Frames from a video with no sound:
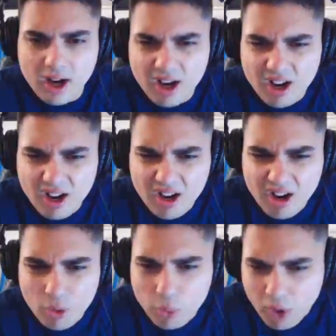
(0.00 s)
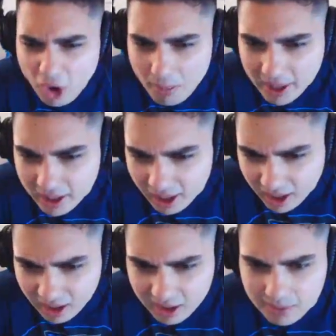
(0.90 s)
Oh, whoa, my
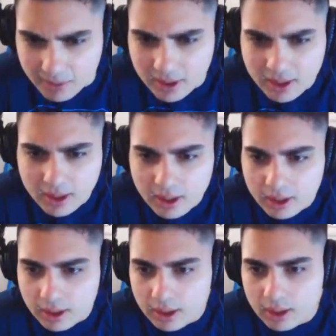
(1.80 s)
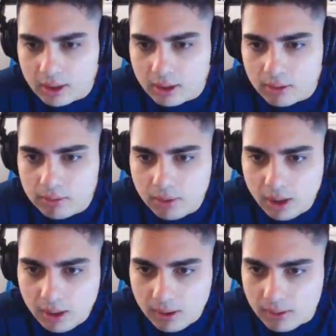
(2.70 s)
arm!
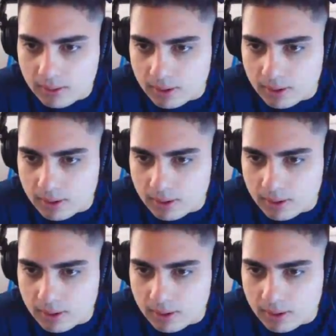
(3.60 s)
Whoa!